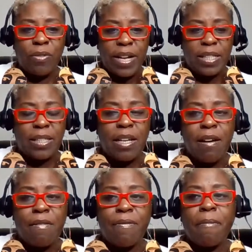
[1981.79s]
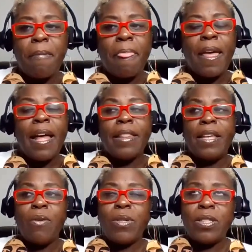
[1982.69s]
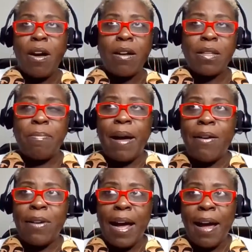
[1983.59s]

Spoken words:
great stuff. Then we talked about